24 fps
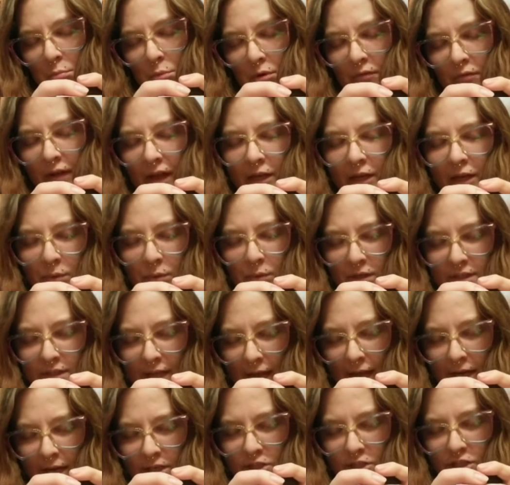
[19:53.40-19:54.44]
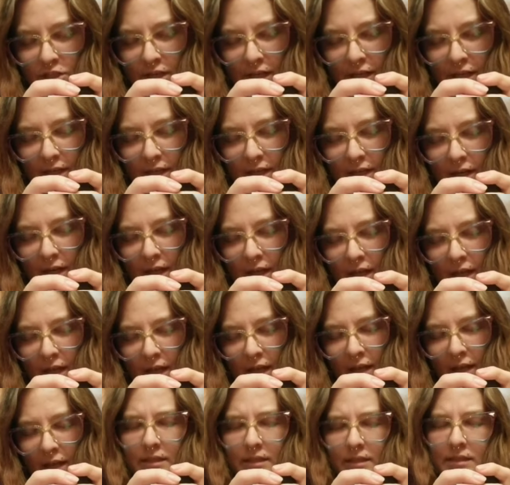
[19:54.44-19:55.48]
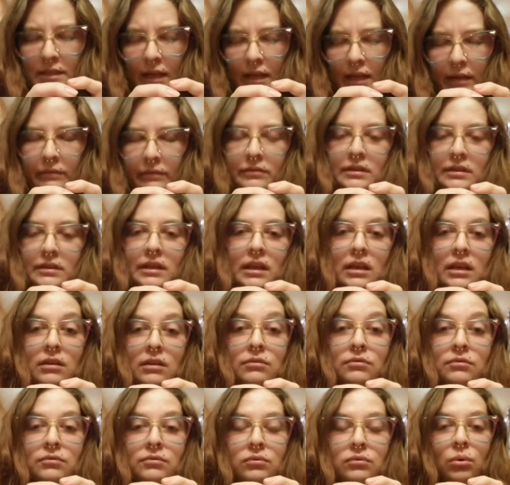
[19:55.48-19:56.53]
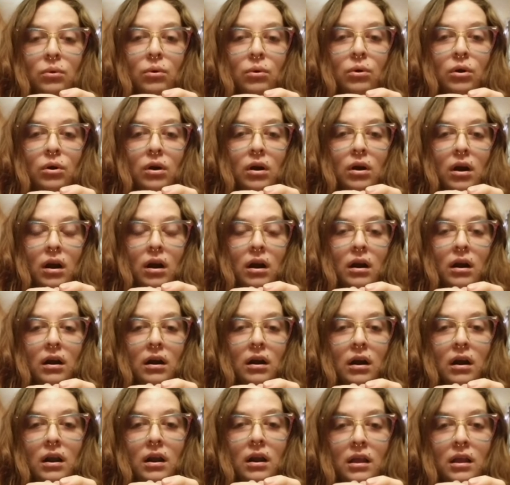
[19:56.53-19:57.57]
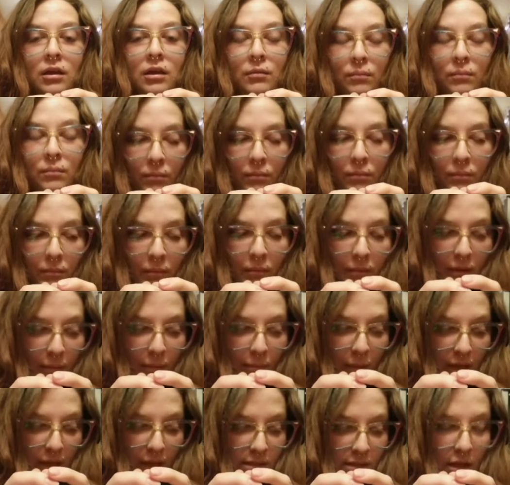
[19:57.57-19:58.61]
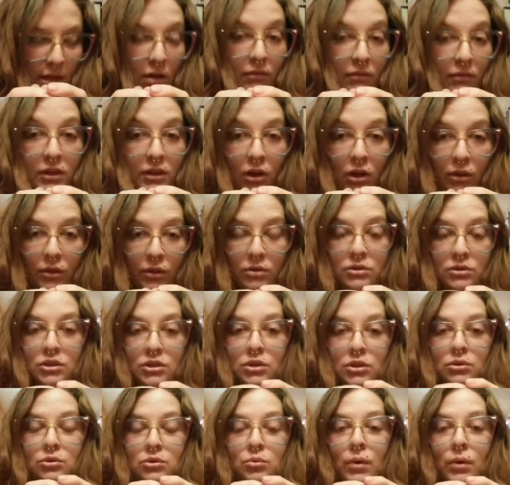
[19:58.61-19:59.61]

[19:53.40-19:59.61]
provide protection and safety for myself and all those who